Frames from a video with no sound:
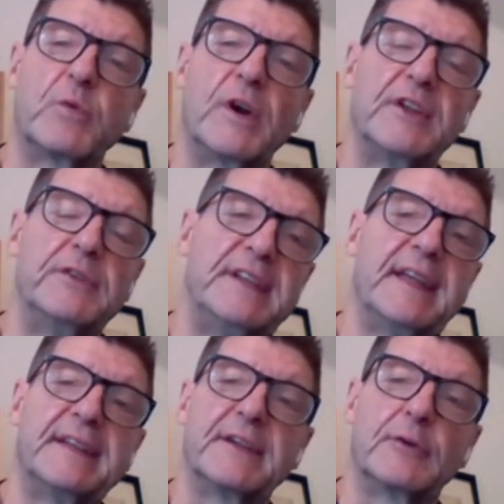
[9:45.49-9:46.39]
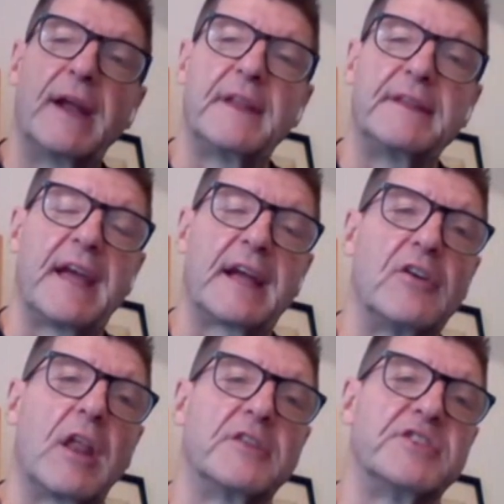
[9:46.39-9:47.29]
where you need to integrate the
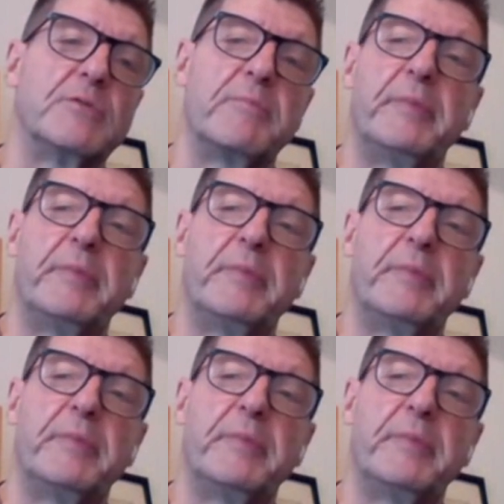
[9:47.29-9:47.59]
technology with